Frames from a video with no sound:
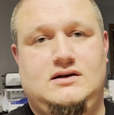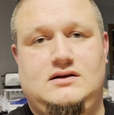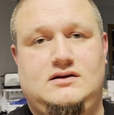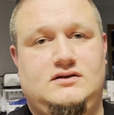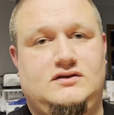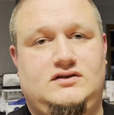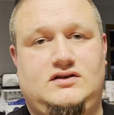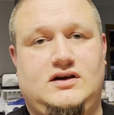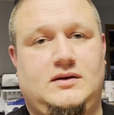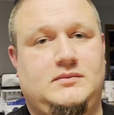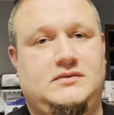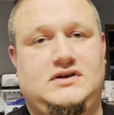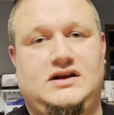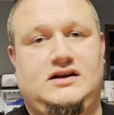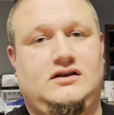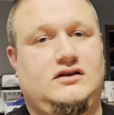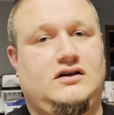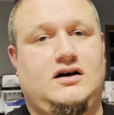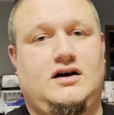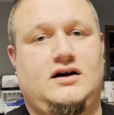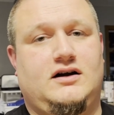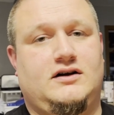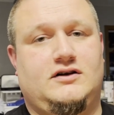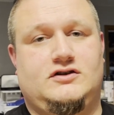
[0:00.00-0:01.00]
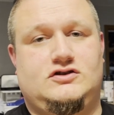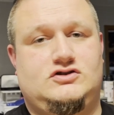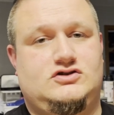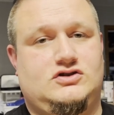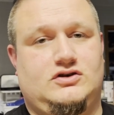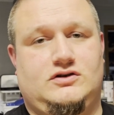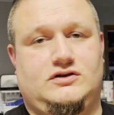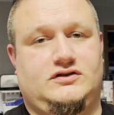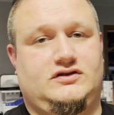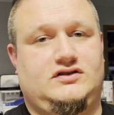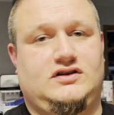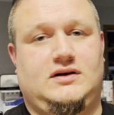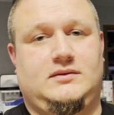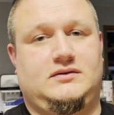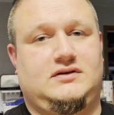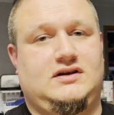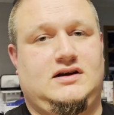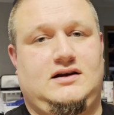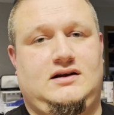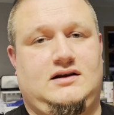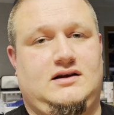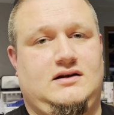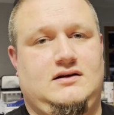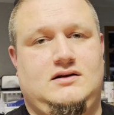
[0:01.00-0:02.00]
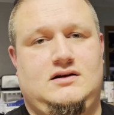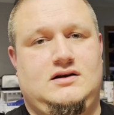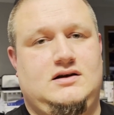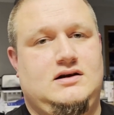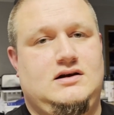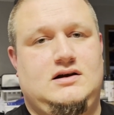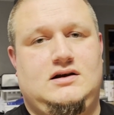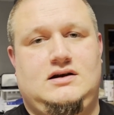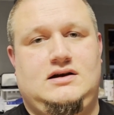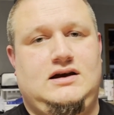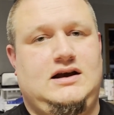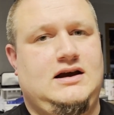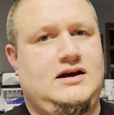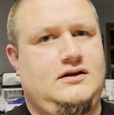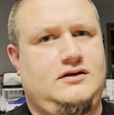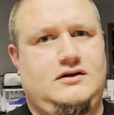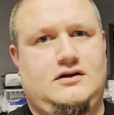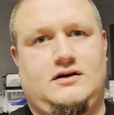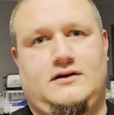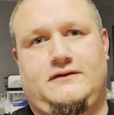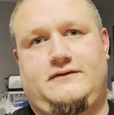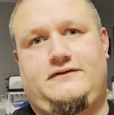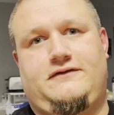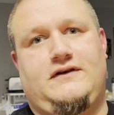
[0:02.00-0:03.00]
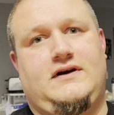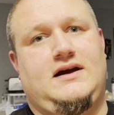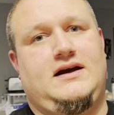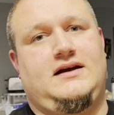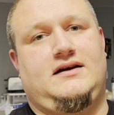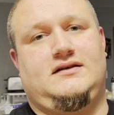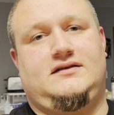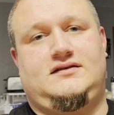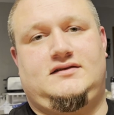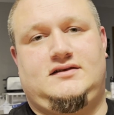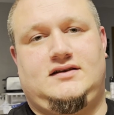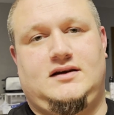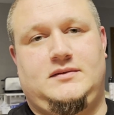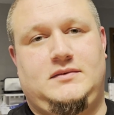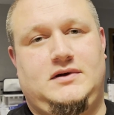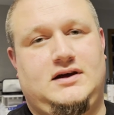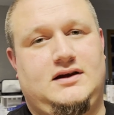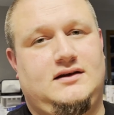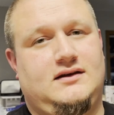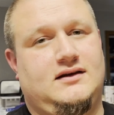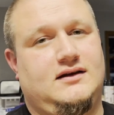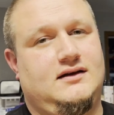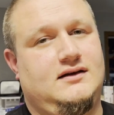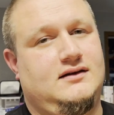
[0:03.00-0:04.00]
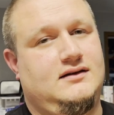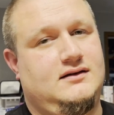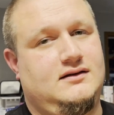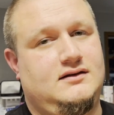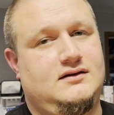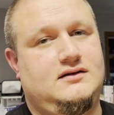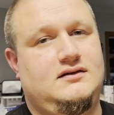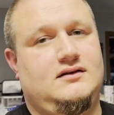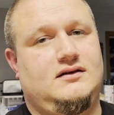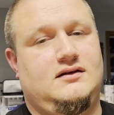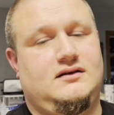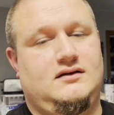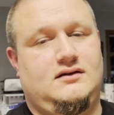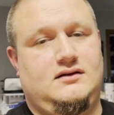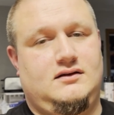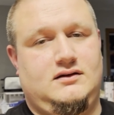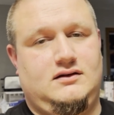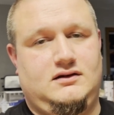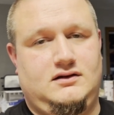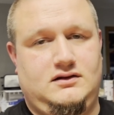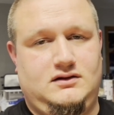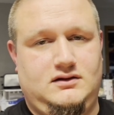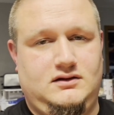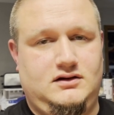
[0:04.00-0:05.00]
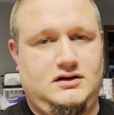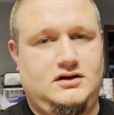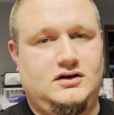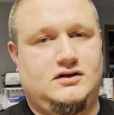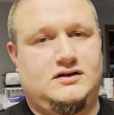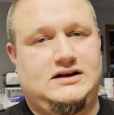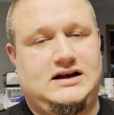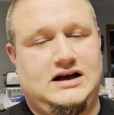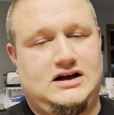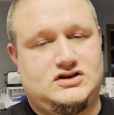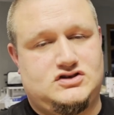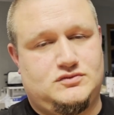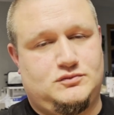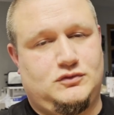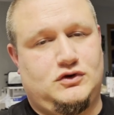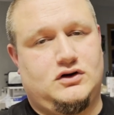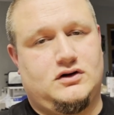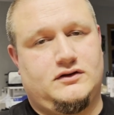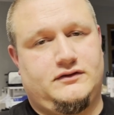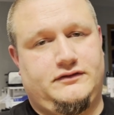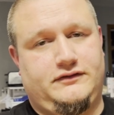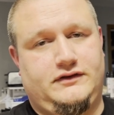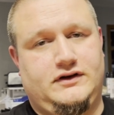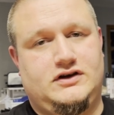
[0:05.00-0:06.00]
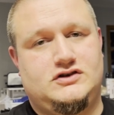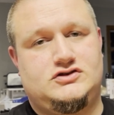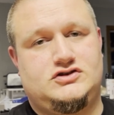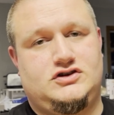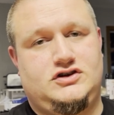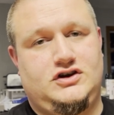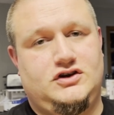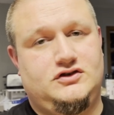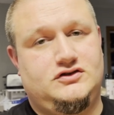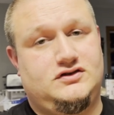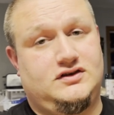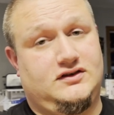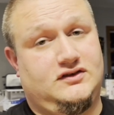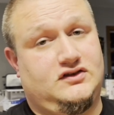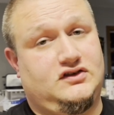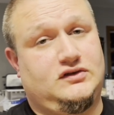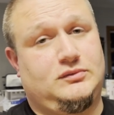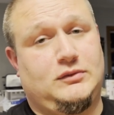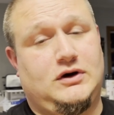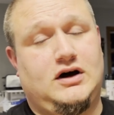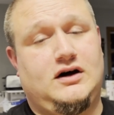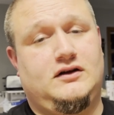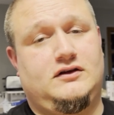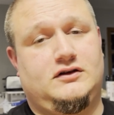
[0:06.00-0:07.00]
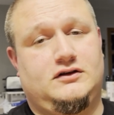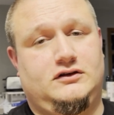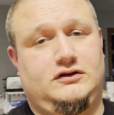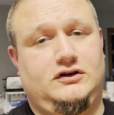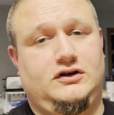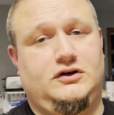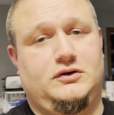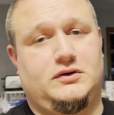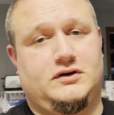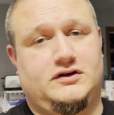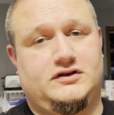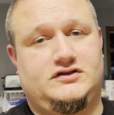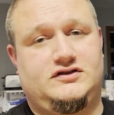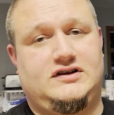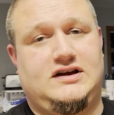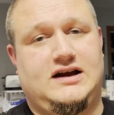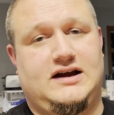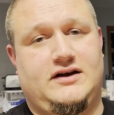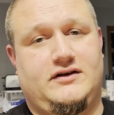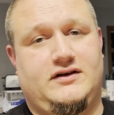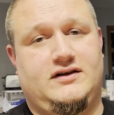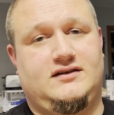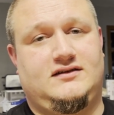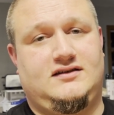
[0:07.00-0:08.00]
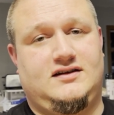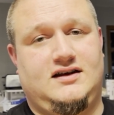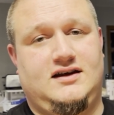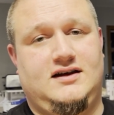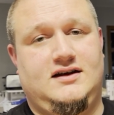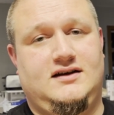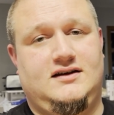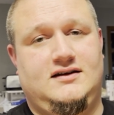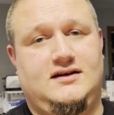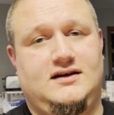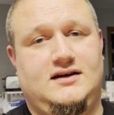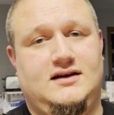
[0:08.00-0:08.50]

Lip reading: something large or something in their face. I mean, you'll catch more fish using smaller lures, guaranteed.